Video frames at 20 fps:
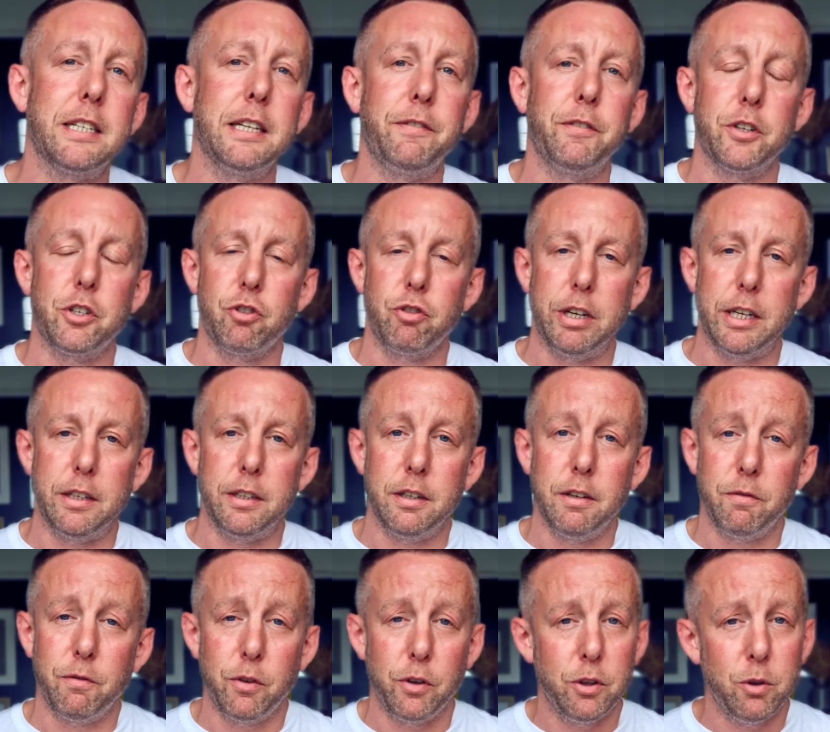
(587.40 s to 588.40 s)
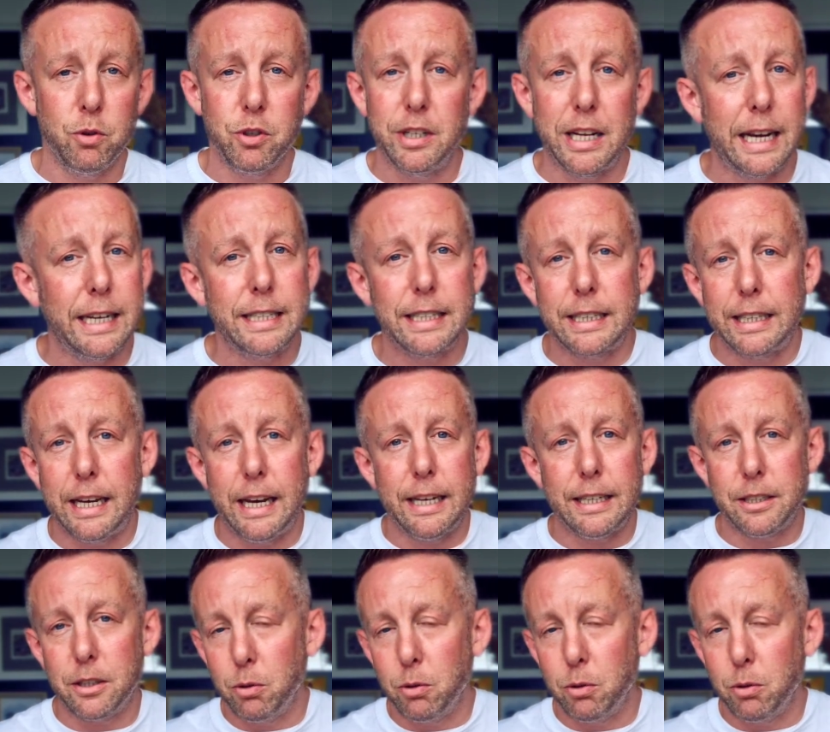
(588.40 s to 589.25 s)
frustrating for those nice guests,